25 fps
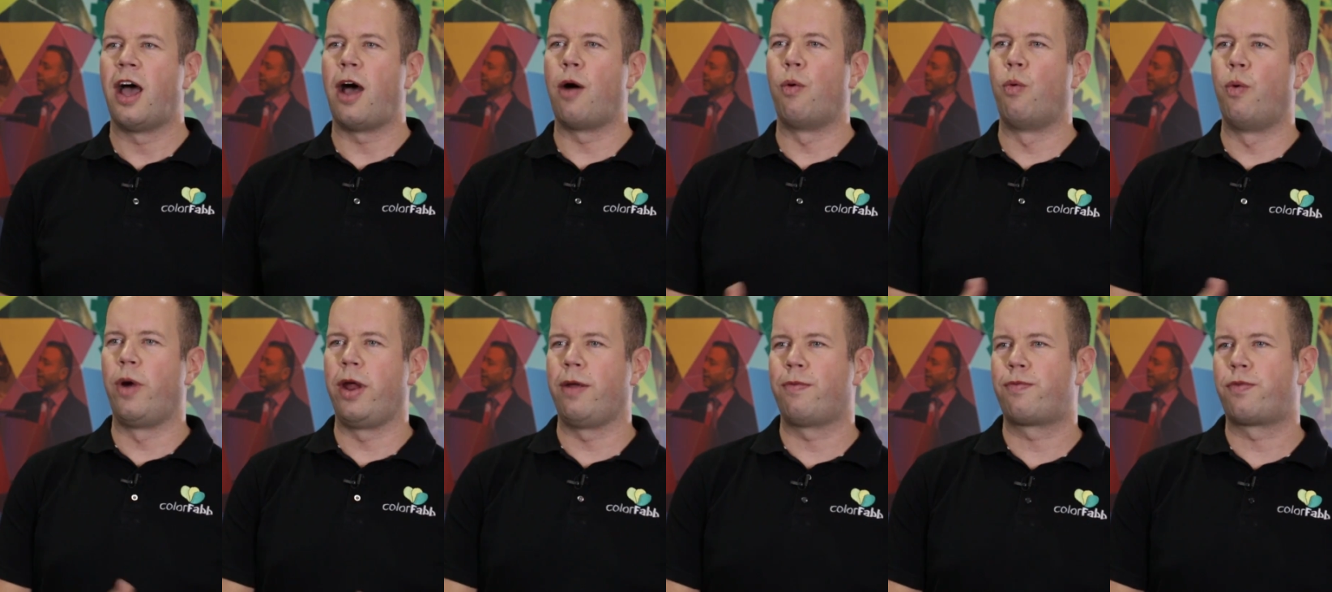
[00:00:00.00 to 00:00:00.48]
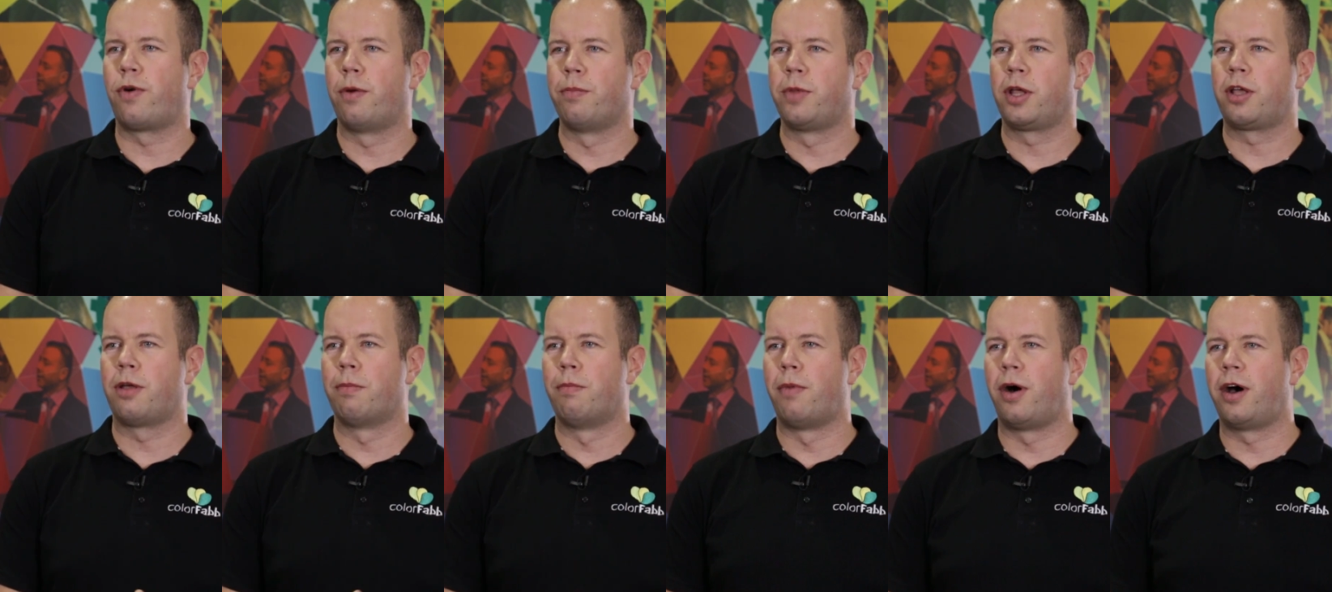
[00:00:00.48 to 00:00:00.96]
away from
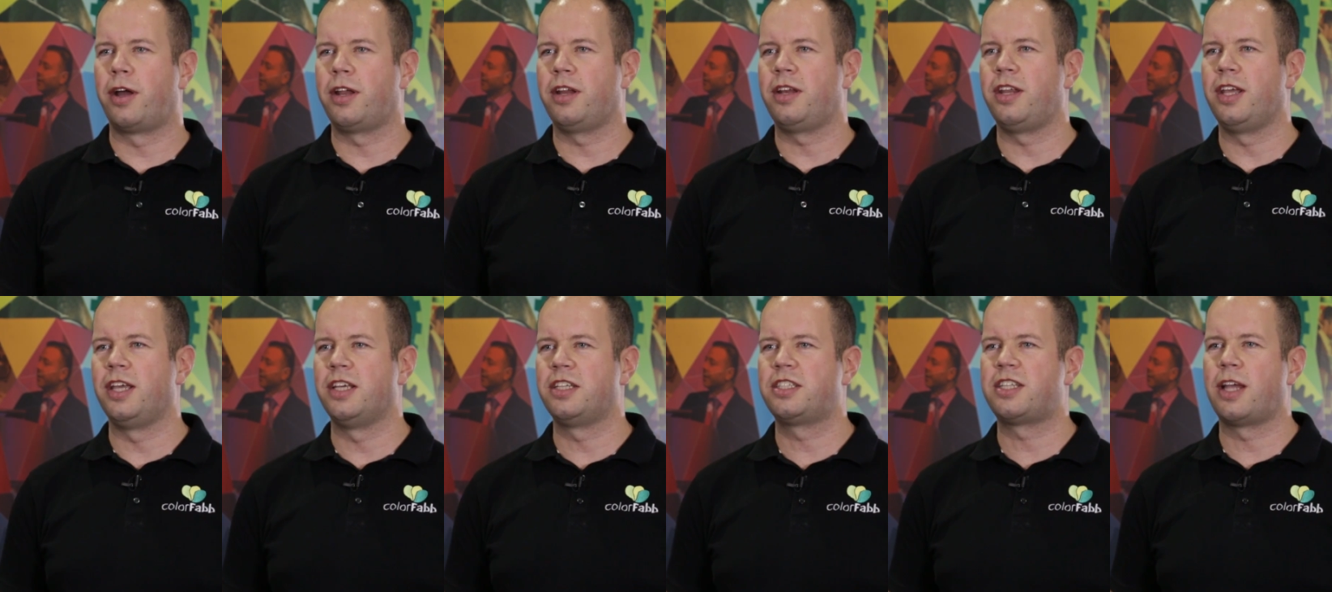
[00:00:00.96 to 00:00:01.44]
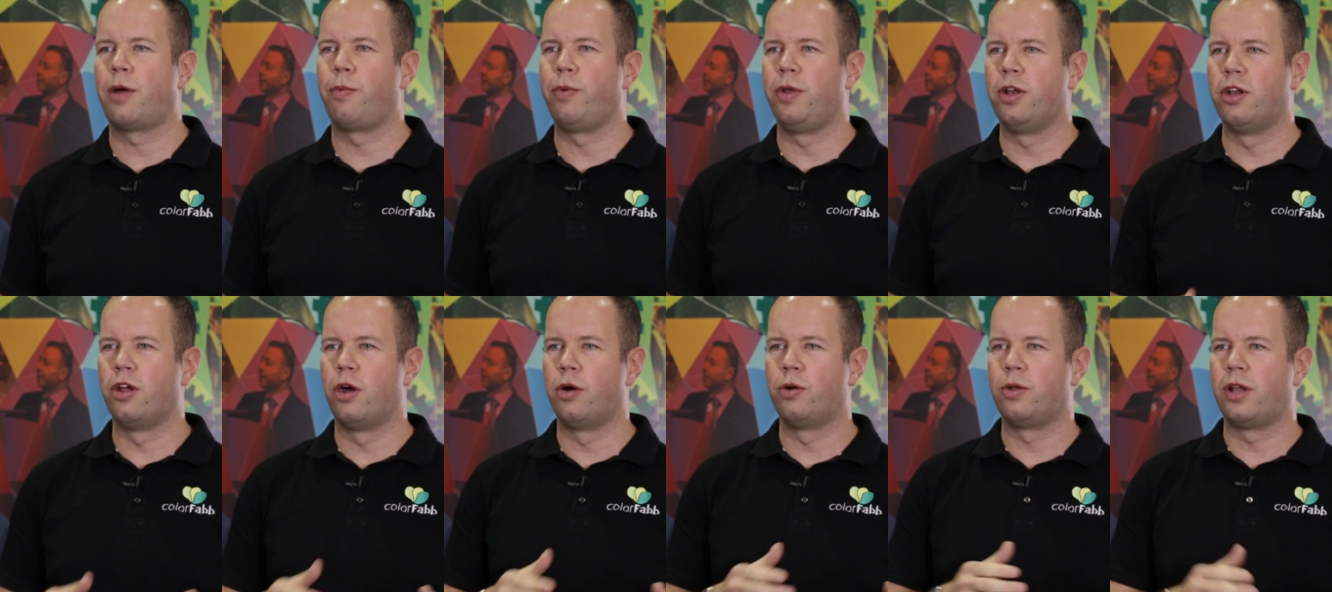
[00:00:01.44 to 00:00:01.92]
the commodities that
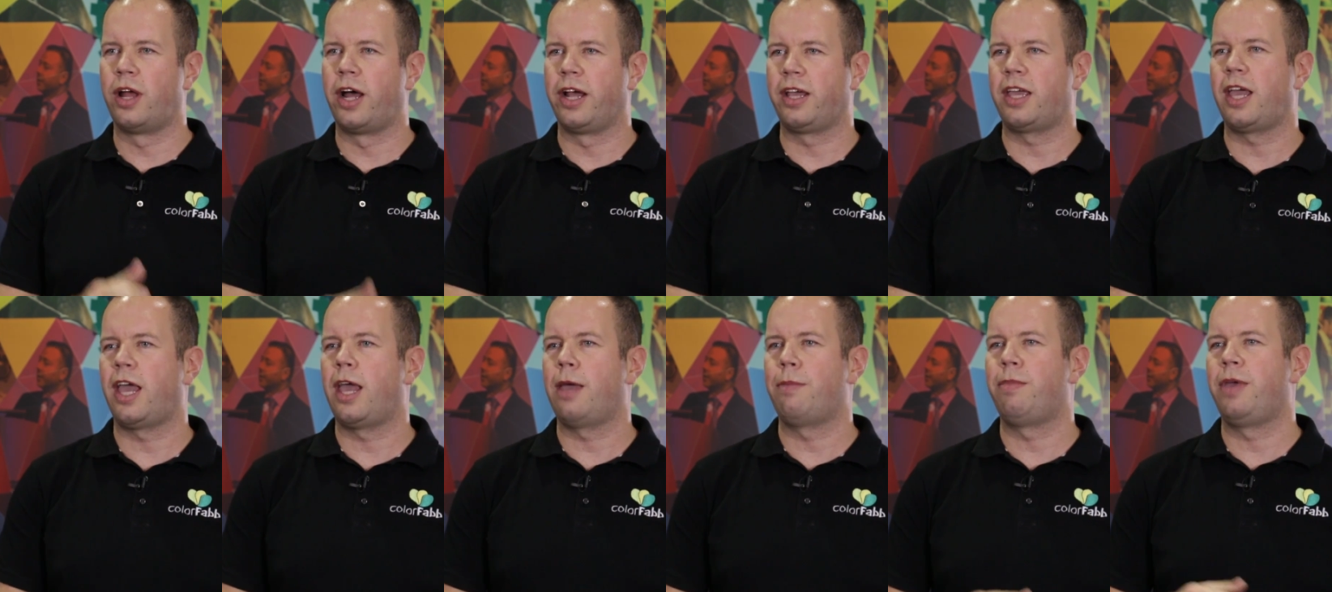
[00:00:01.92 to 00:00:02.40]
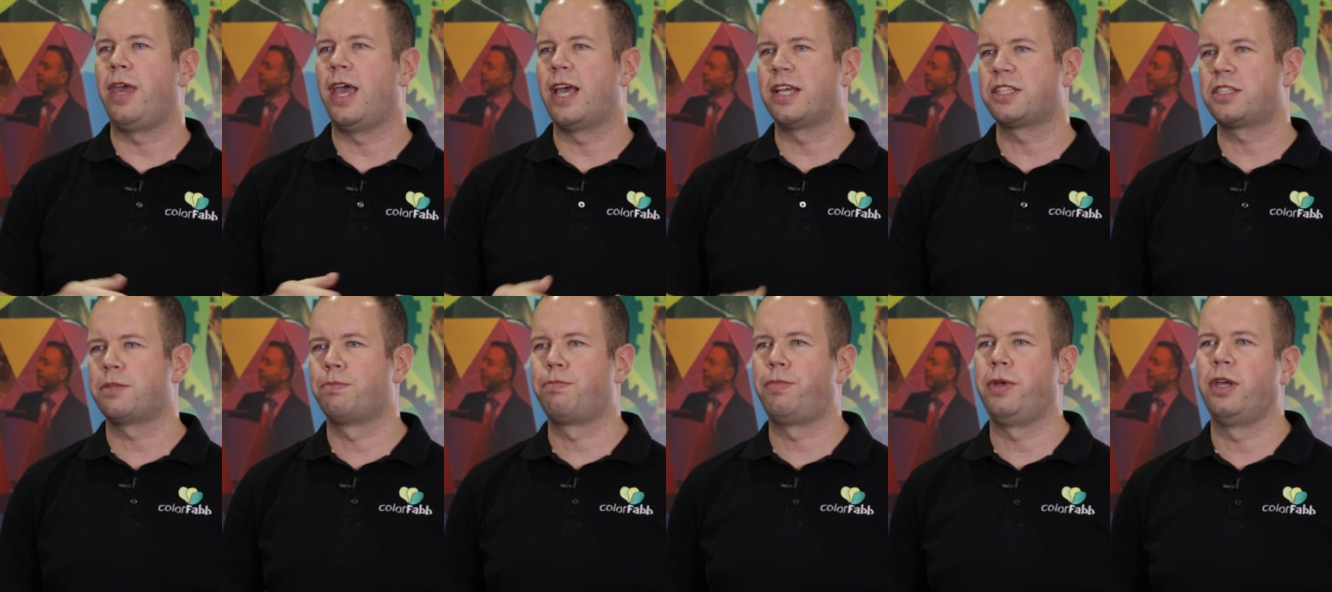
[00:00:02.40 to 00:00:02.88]
we know like
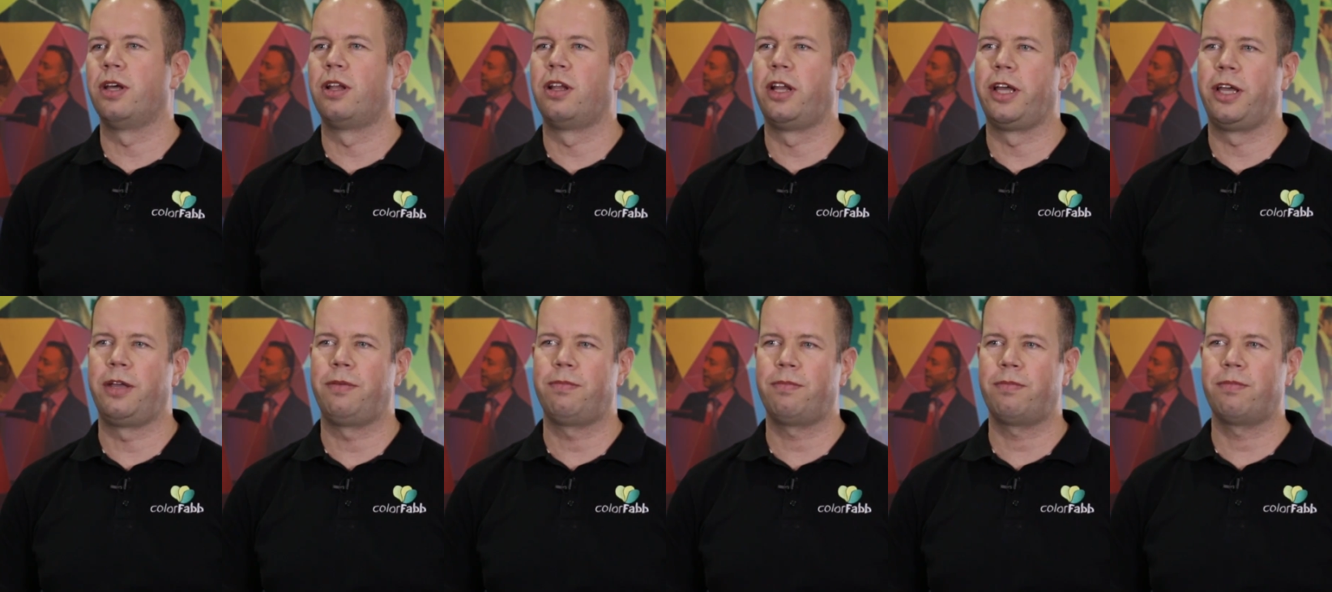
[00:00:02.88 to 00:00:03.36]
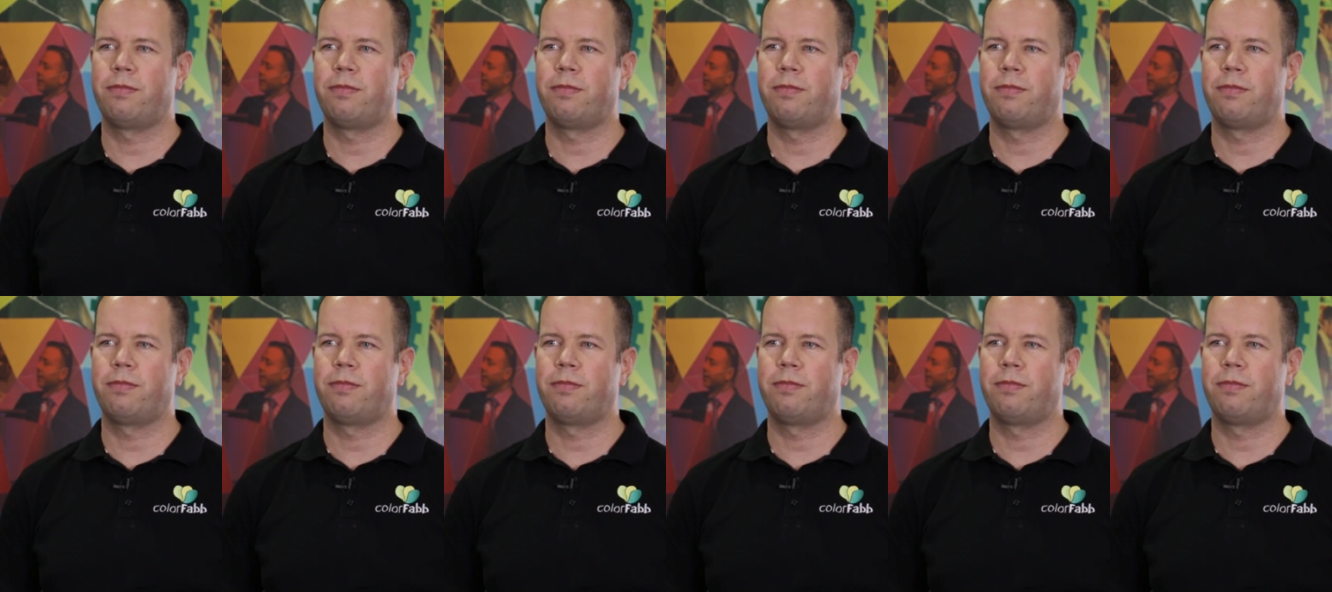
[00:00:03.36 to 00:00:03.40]
ABS and PLA.